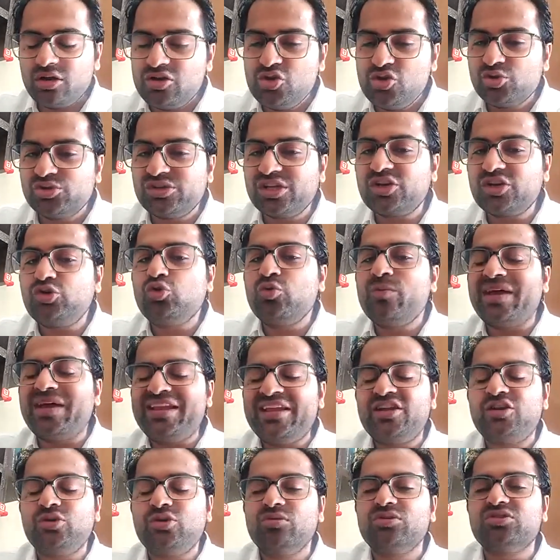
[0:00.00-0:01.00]
In short,
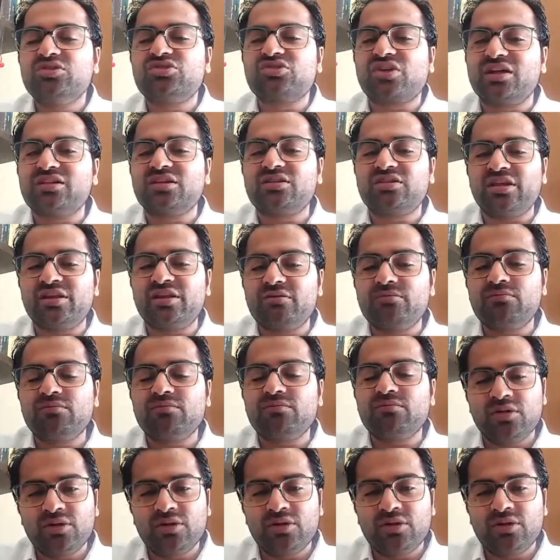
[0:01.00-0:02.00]
using too many tools
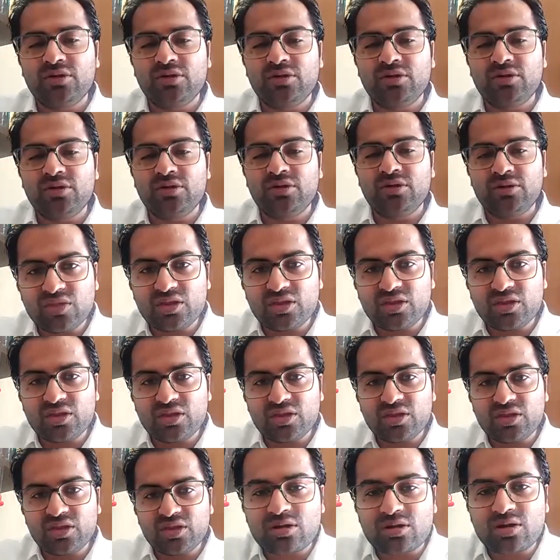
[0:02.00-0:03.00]
rather than,
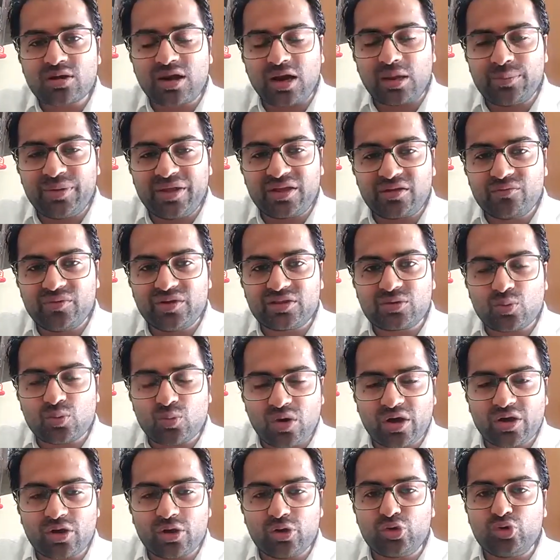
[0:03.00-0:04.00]

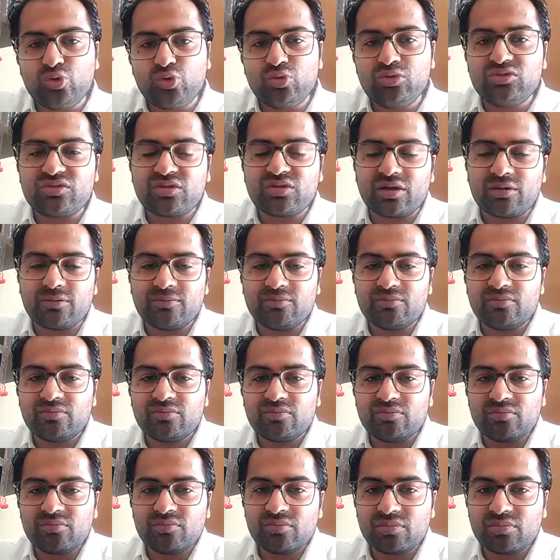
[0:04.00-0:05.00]
clubbing with one or
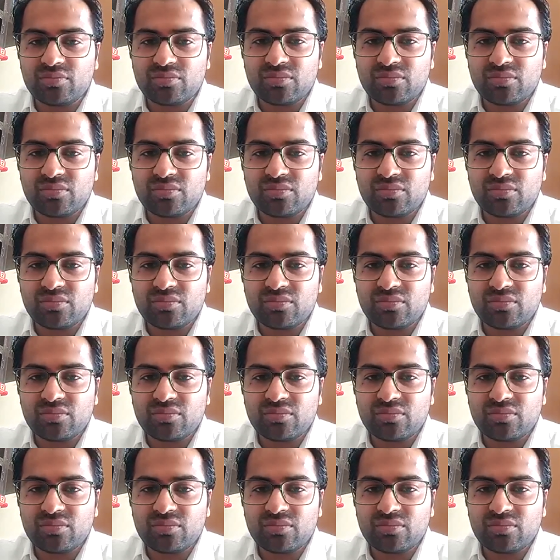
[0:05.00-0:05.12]
two.